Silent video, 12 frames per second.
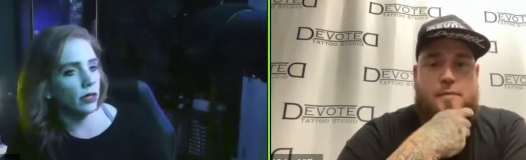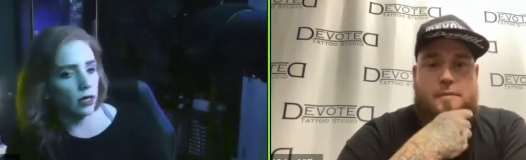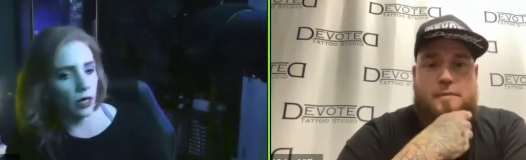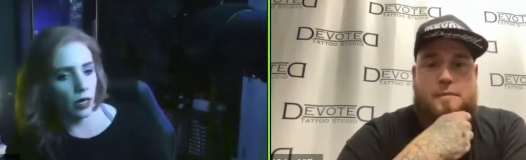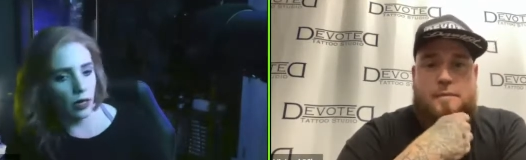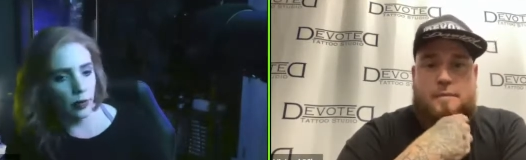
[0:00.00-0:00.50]

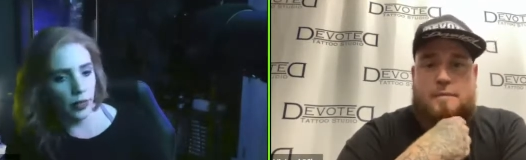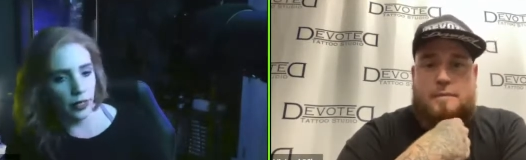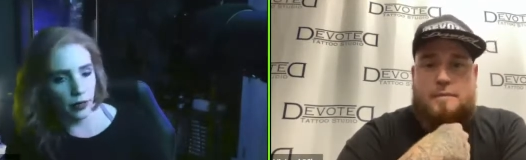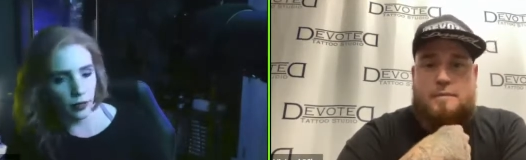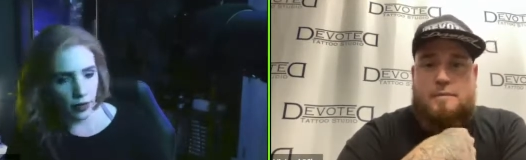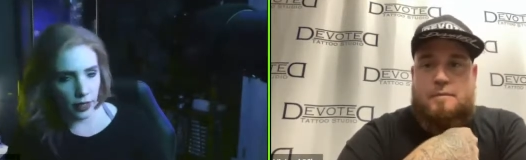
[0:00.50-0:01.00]
Speaker 1: Um,
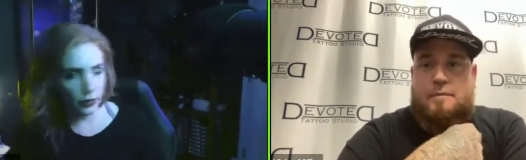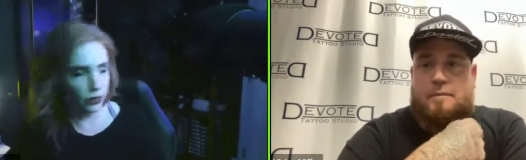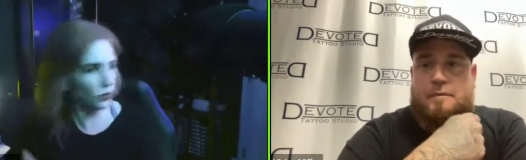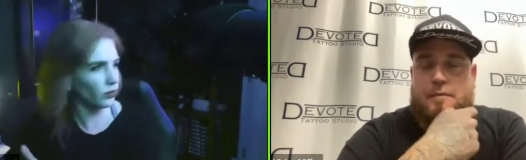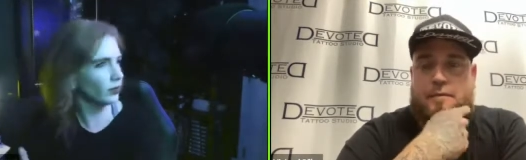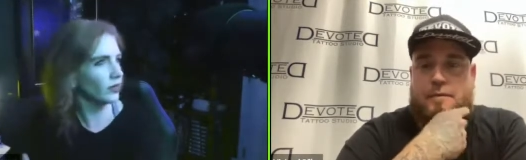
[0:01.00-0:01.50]
another thing
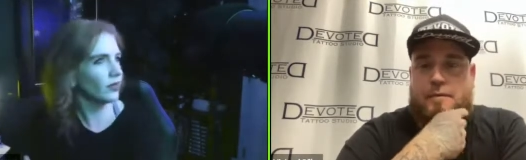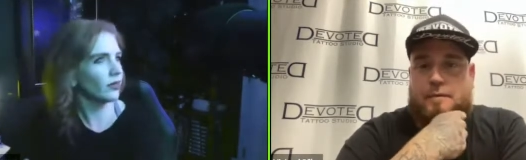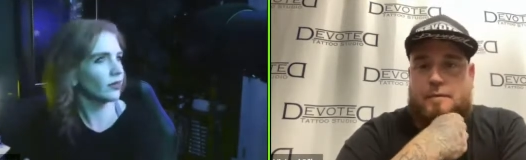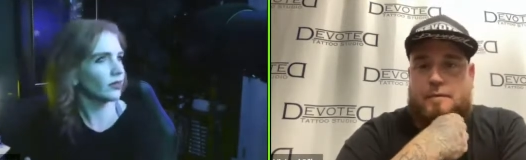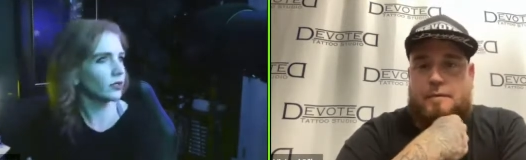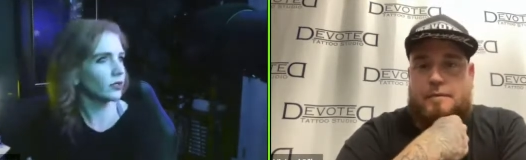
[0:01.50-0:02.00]
too,
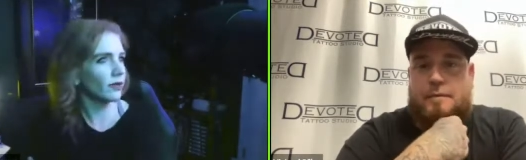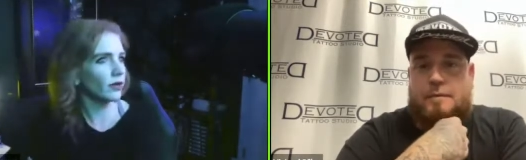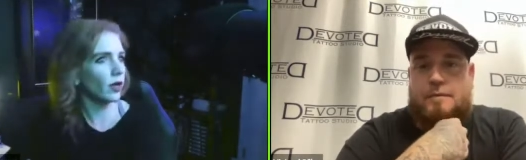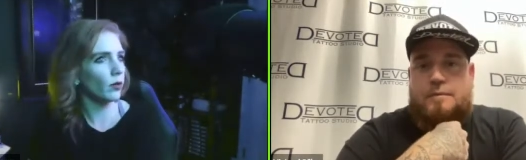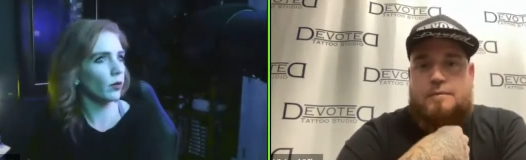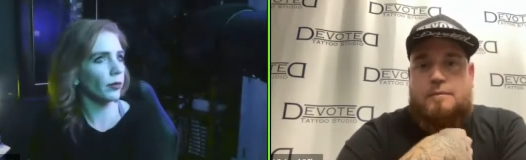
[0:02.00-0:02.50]
since we have a
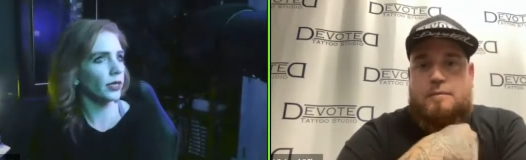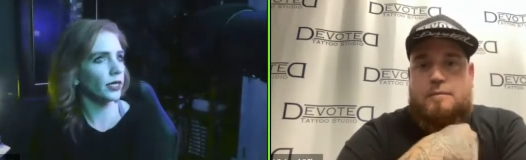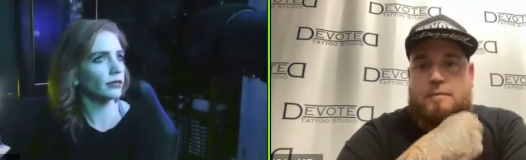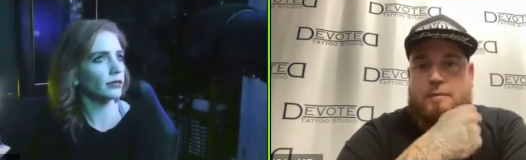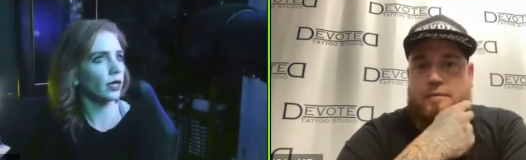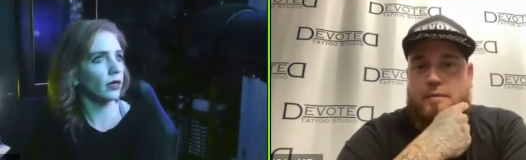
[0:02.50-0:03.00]
couple
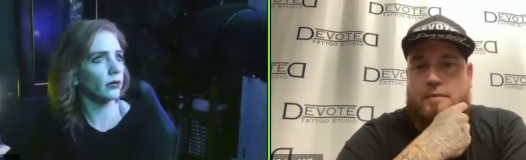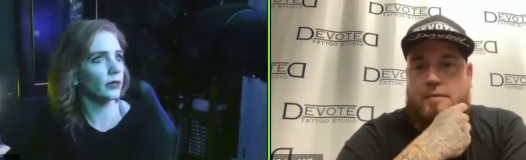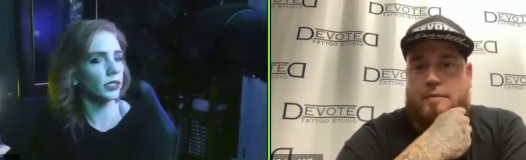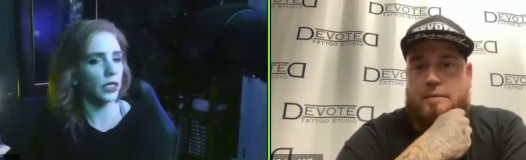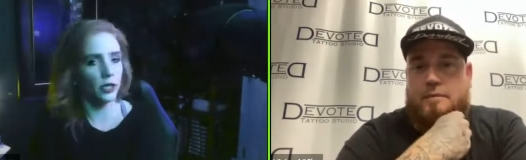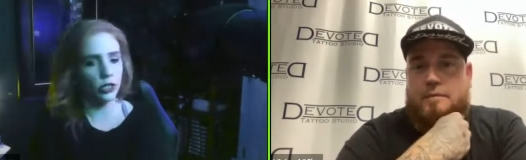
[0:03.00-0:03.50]
minutes um, to
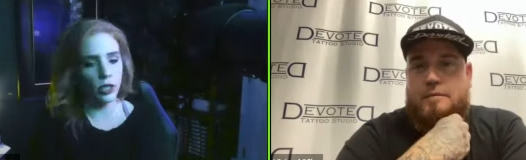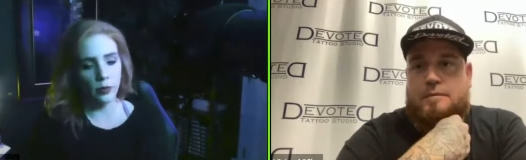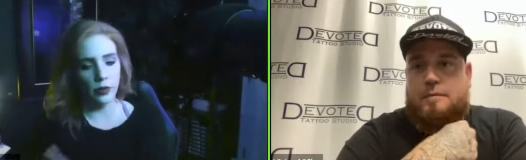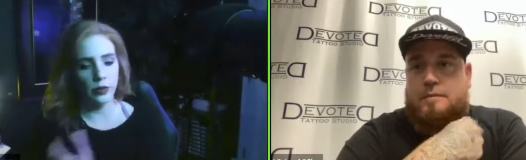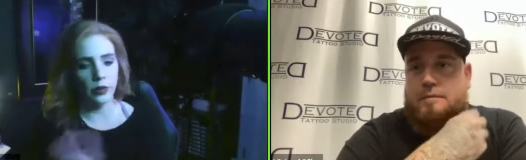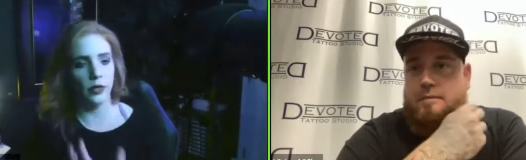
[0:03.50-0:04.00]
touch on
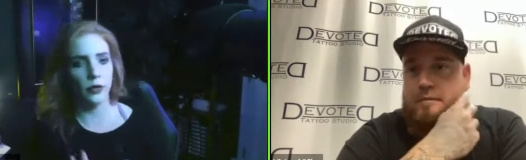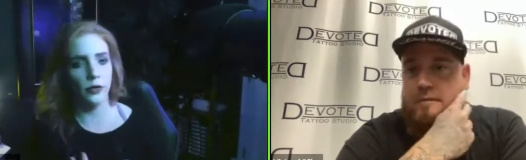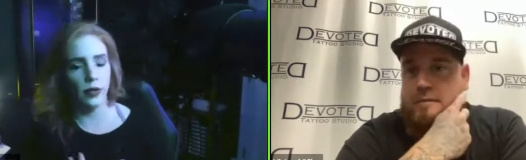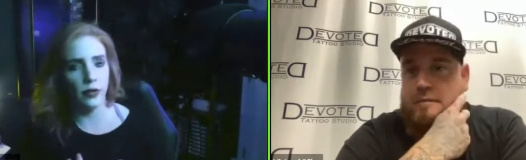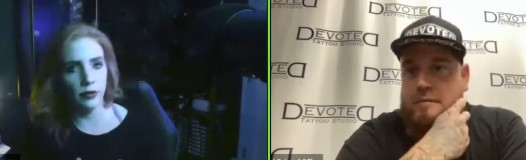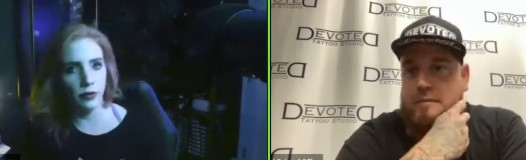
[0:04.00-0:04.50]
with the
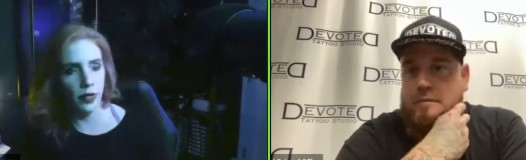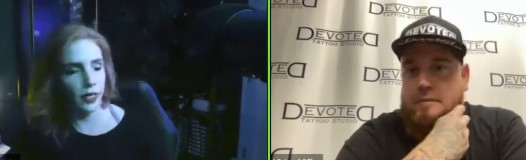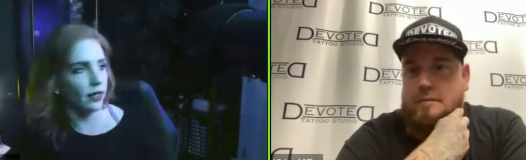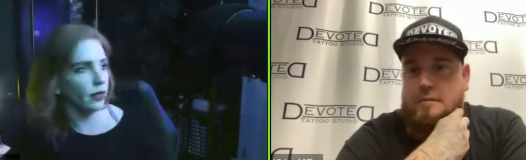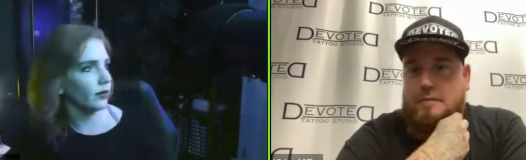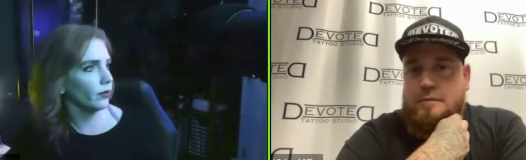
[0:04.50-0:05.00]
acrylic free
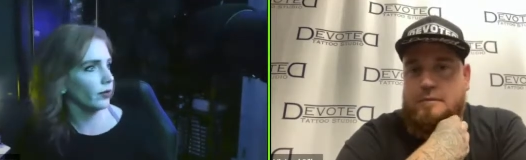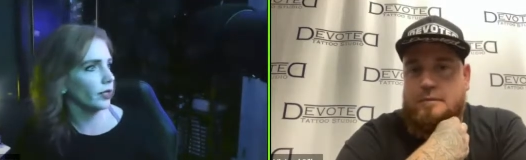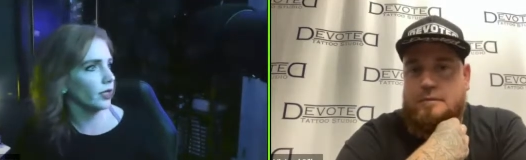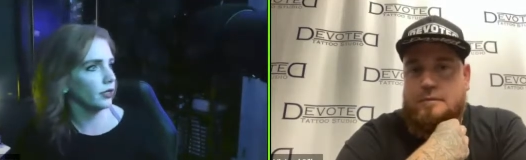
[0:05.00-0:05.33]
that we